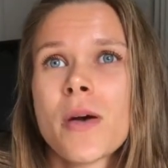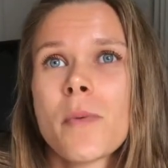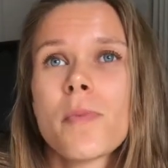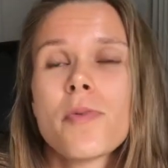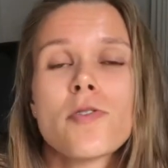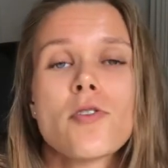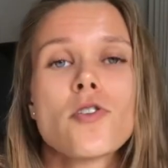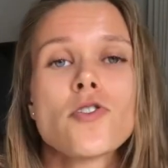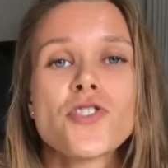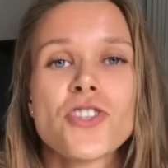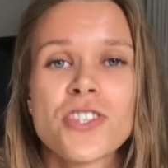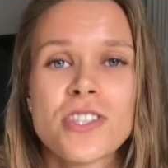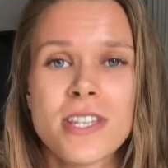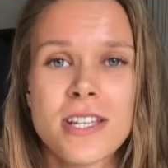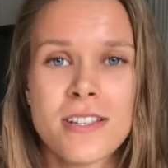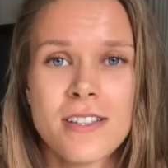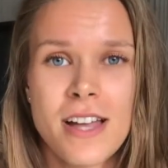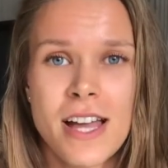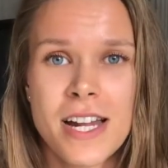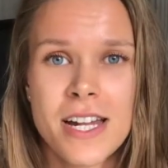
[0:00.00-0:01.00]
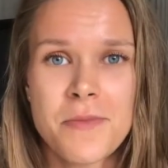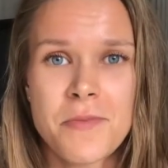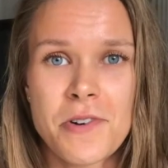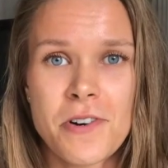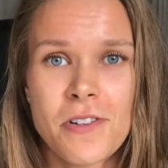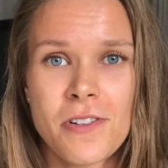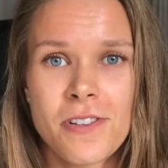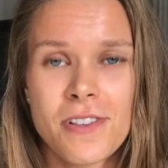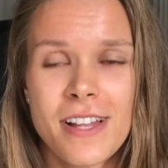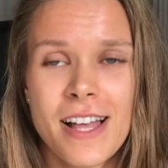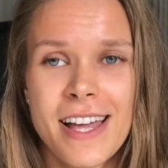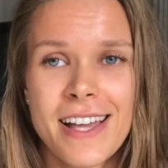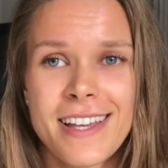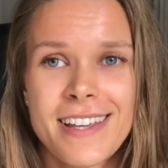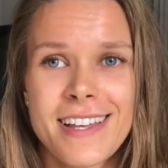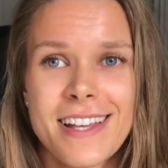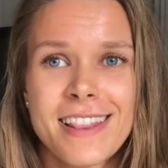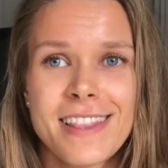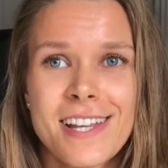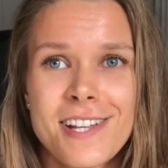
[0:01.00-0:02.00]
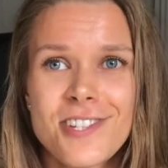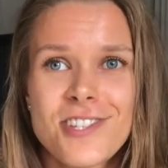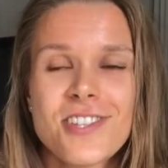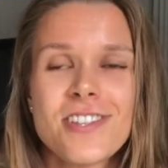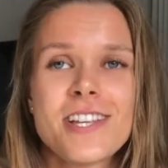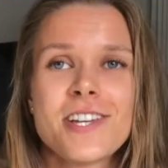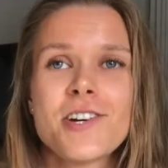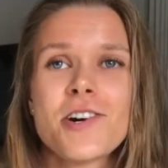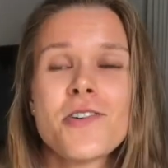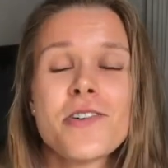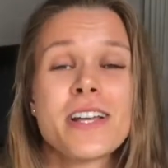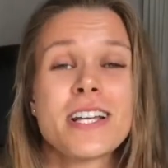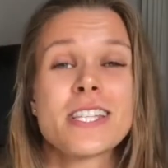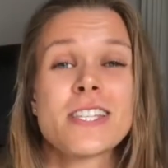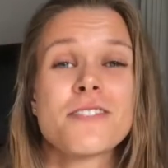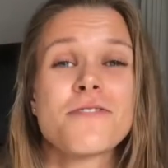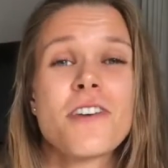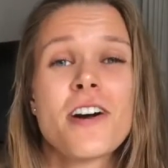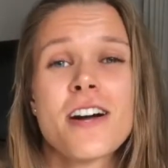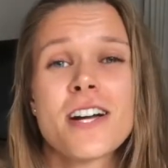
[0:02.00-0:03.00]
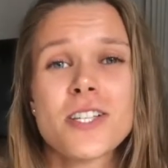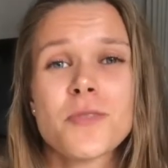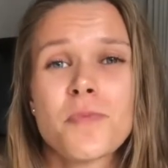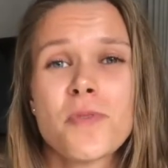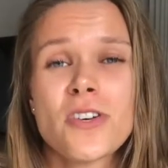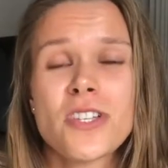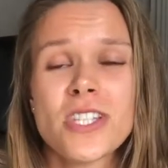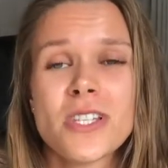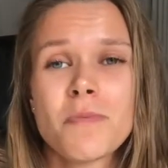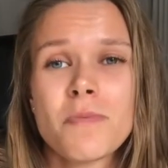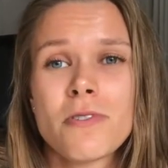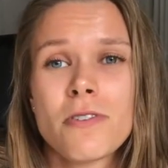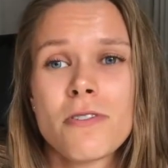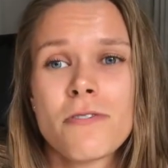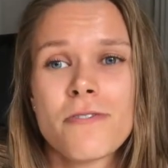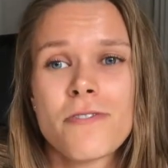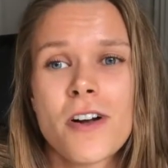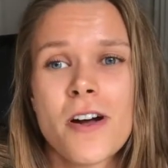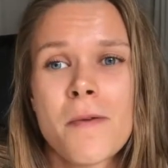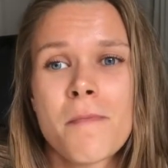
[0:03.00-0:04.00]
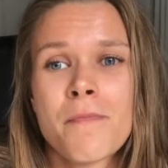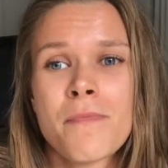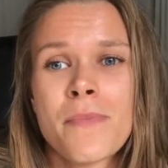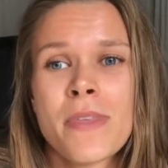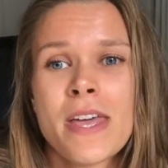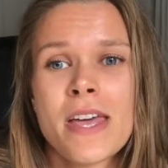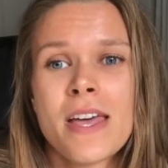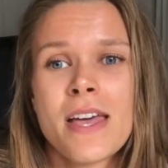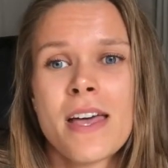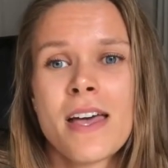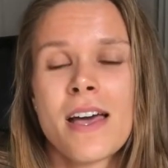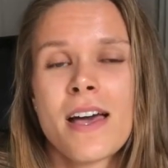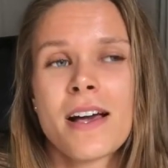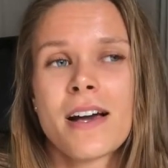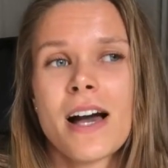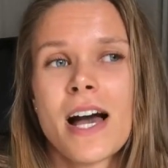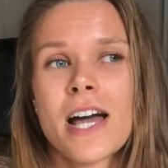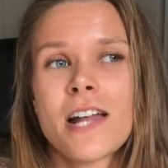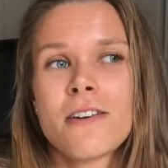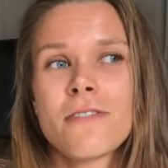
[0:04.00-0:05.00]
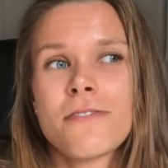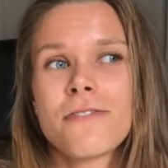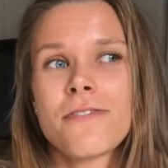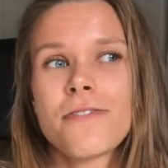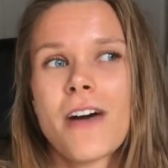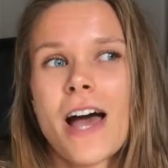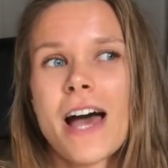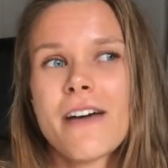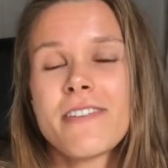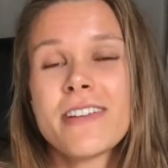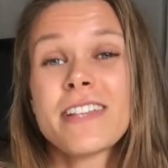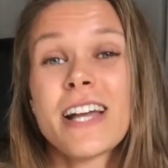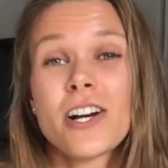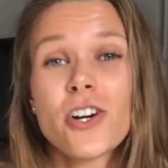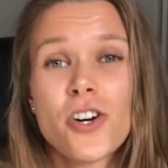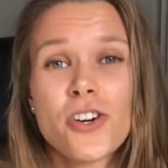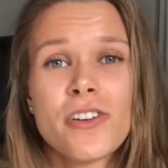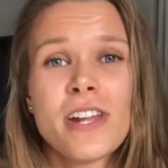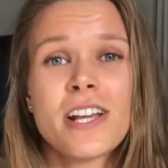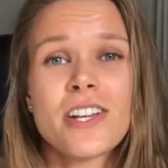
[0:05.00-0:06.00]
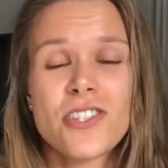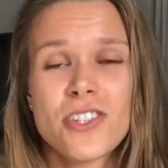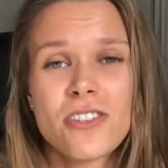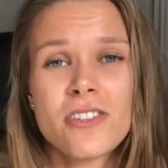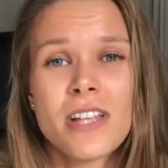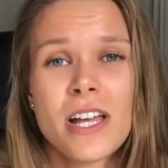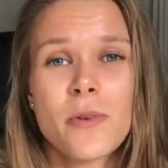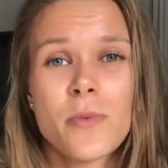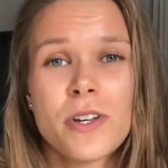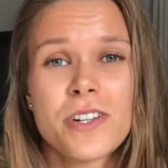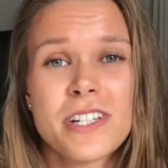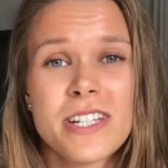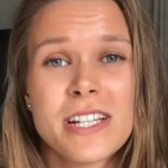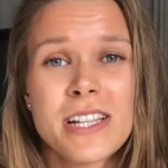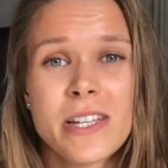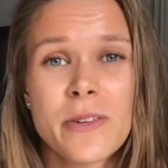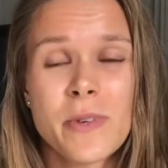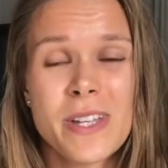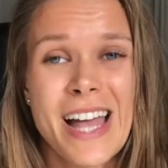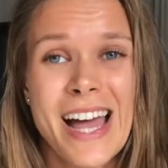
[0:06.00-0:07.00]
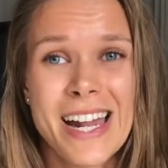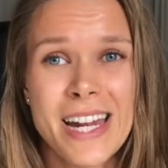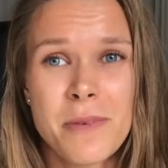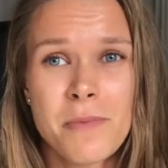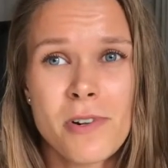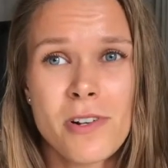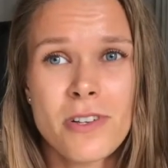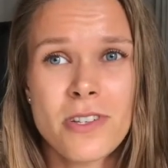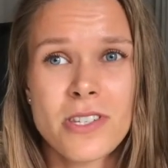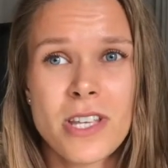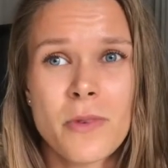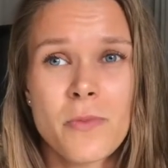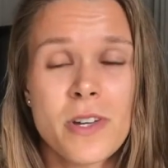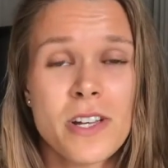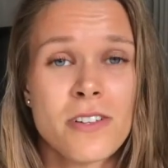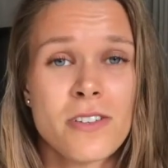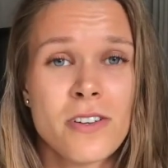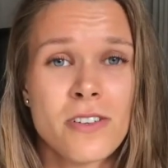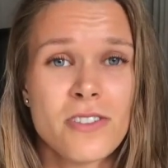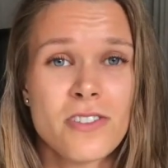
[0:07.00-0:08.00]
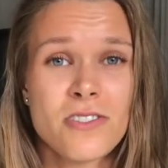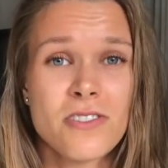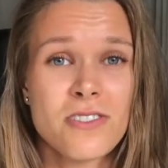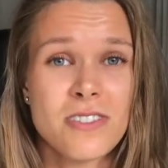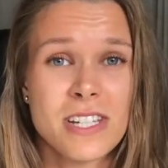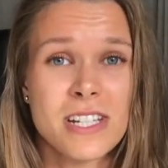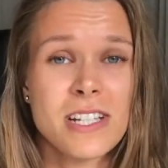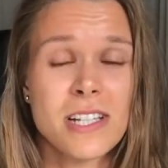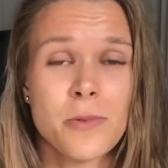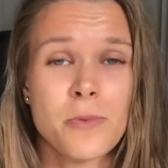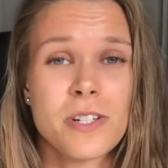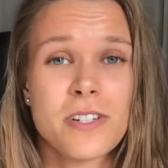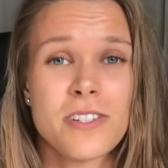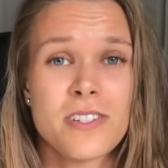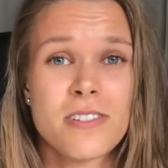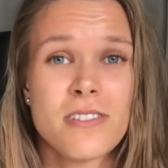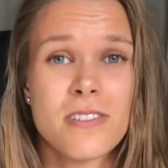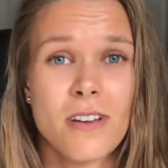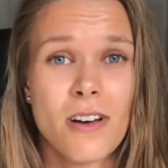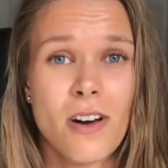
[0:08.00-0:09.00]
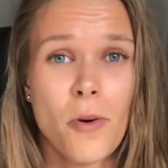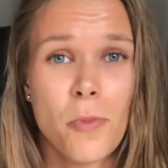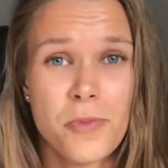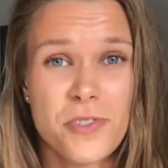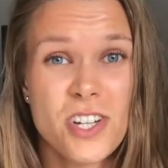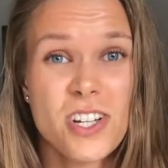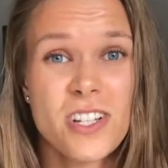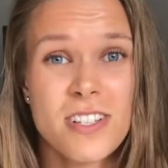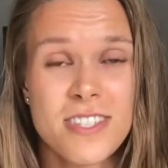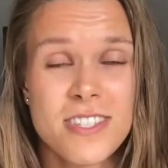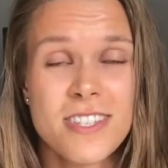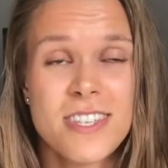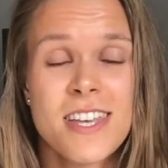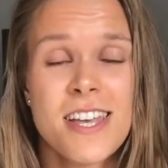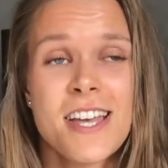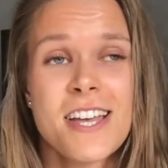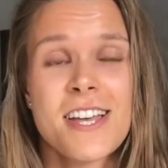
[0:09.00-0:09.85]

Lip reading: processing the animal, like literally going as far as possible from kind of having that connection that we're dealing with animals, that we are not dealing with objects.